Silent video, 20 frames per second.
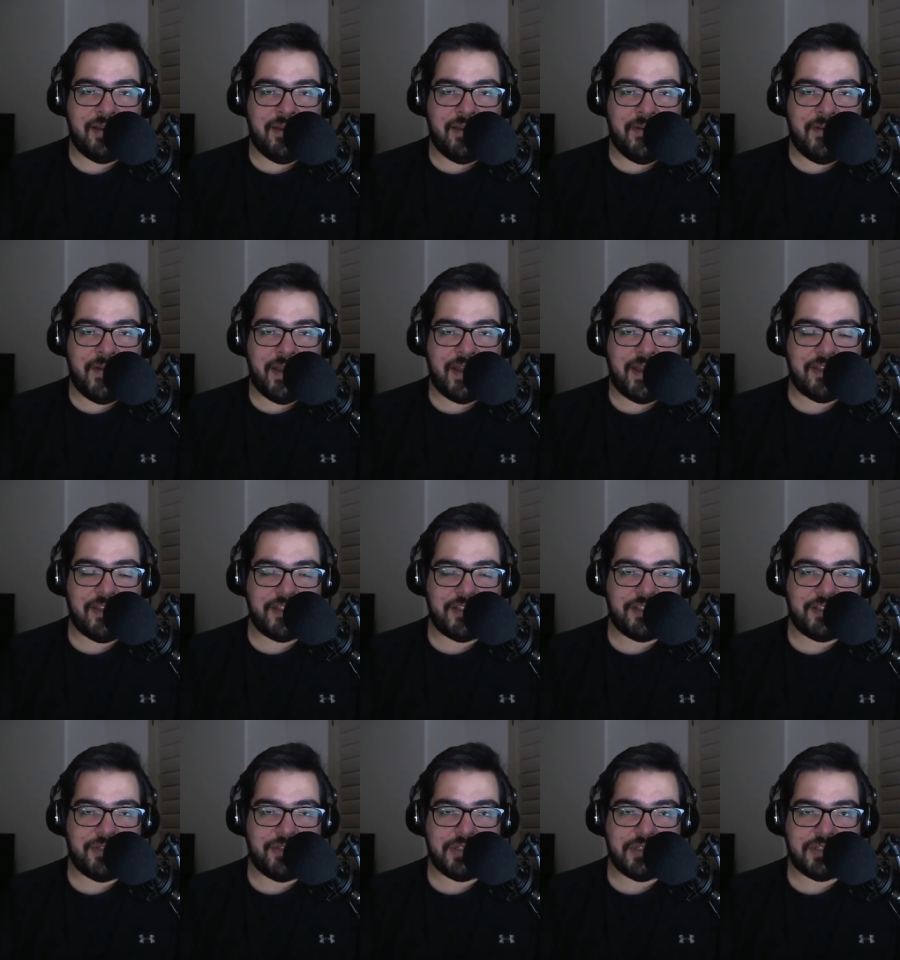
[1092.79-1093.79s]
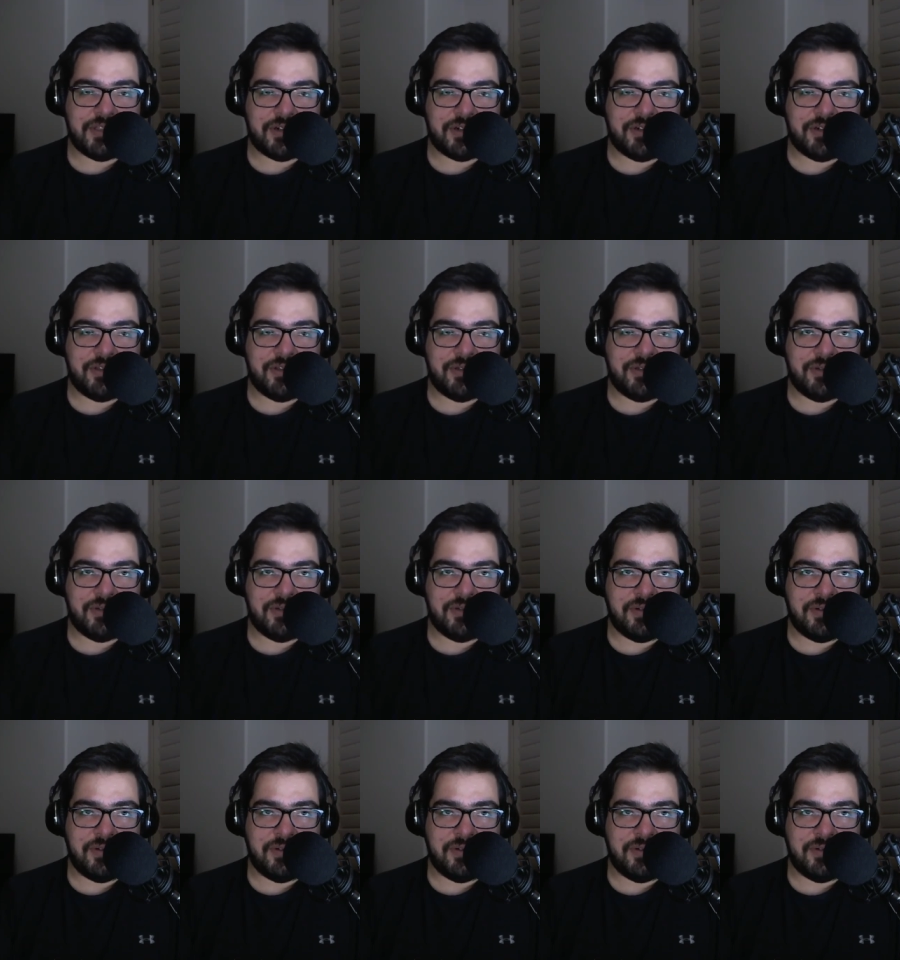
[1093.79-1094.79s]
and the excuses turn to
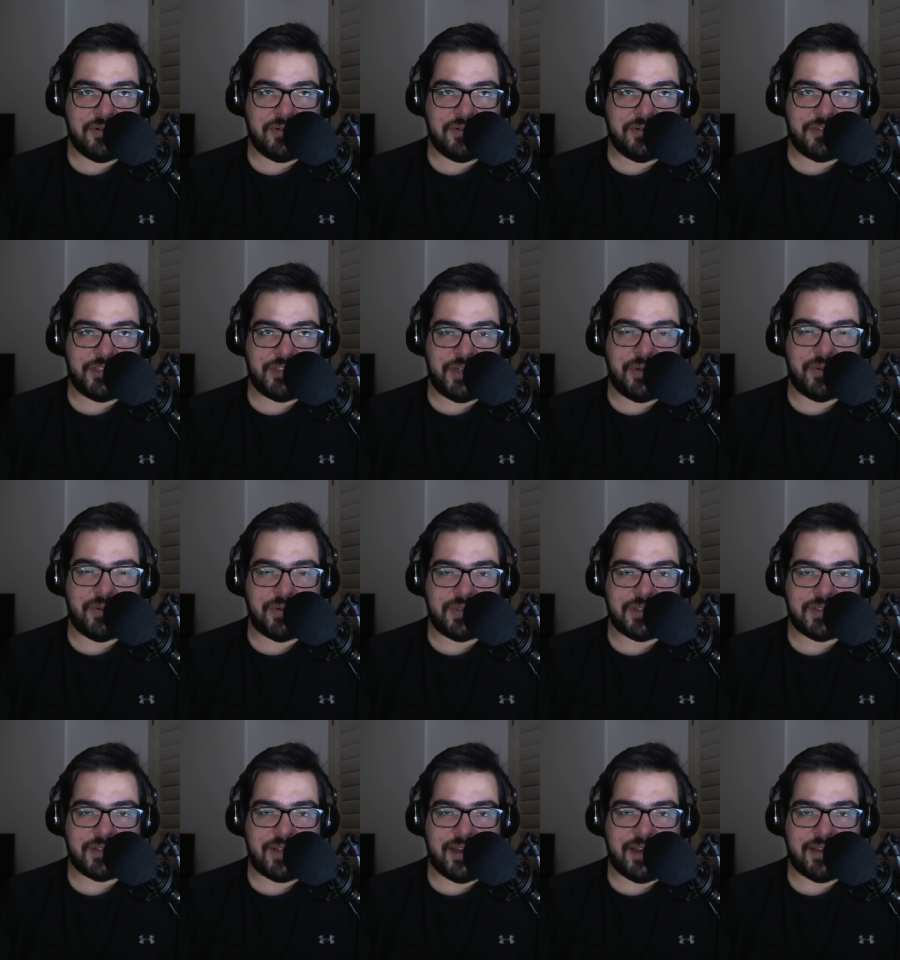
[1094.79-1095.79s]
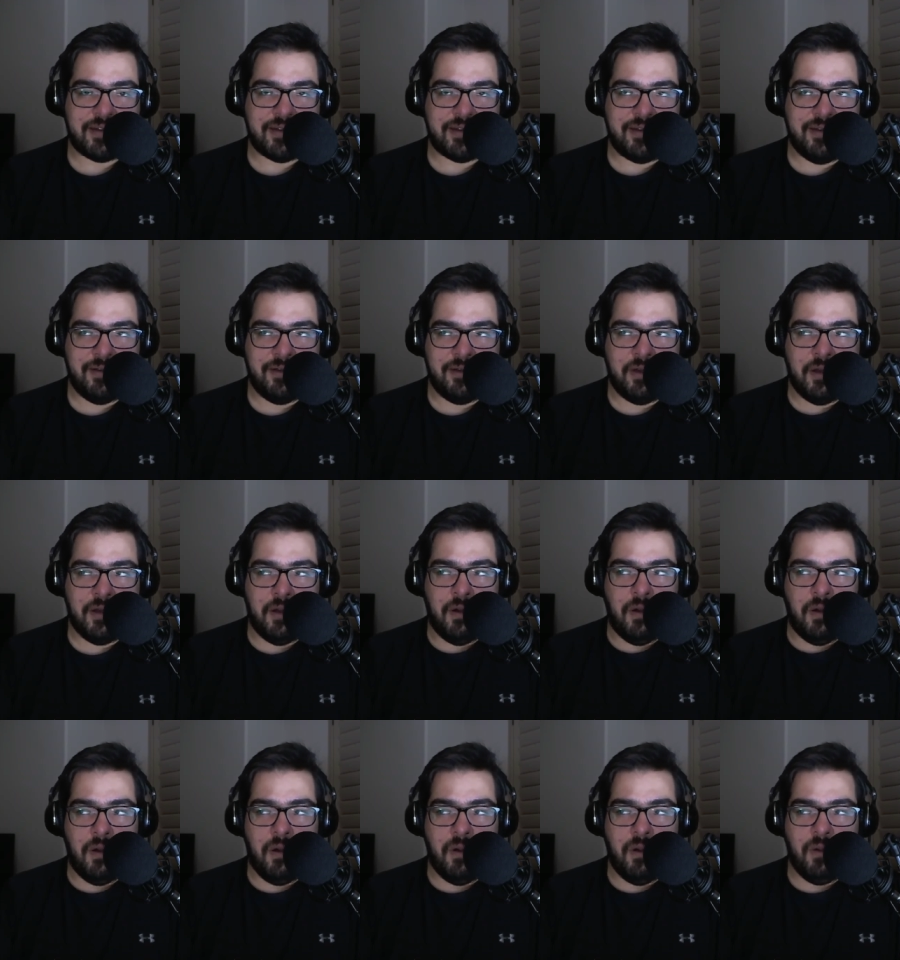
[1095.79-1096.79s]
jokes, like,
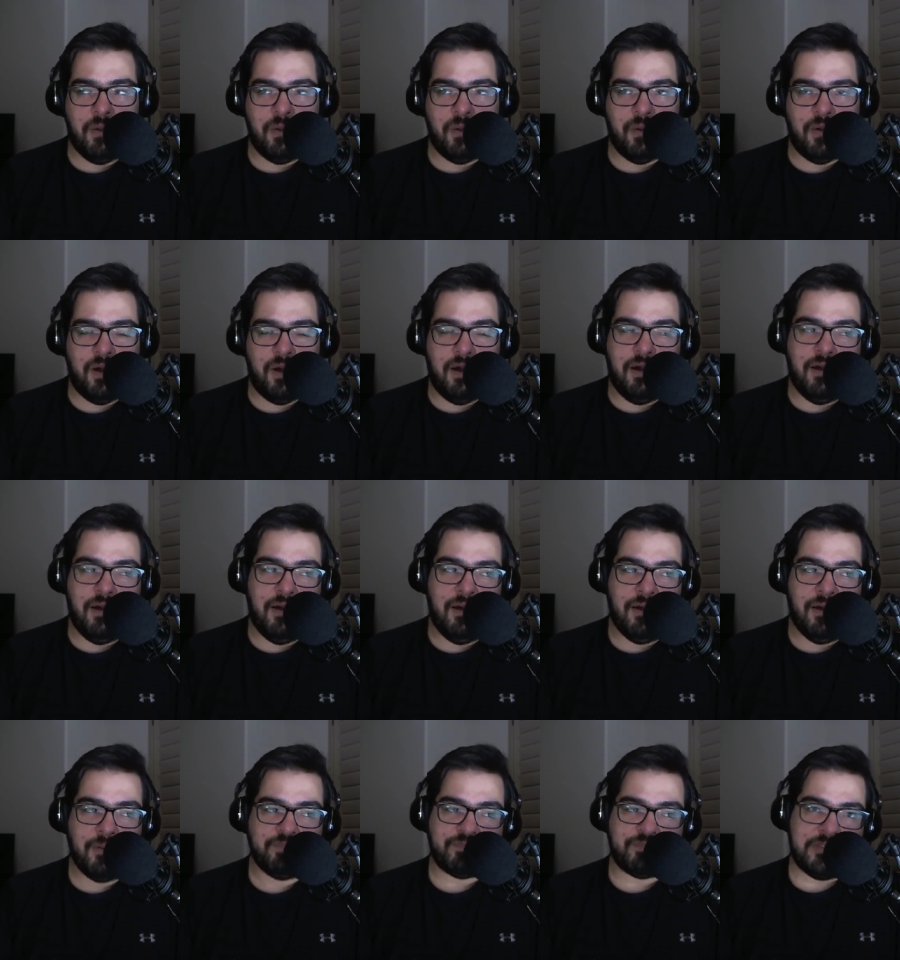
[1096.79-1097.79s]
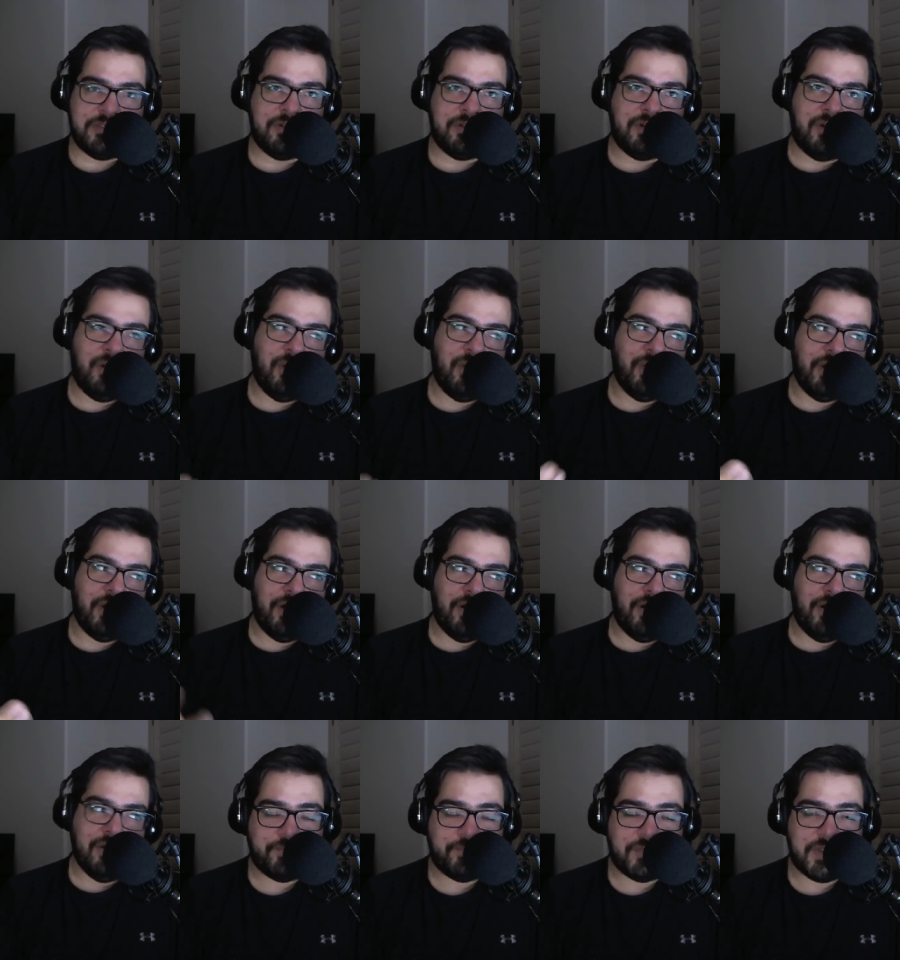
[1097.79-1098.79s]
oh, uh, oh well.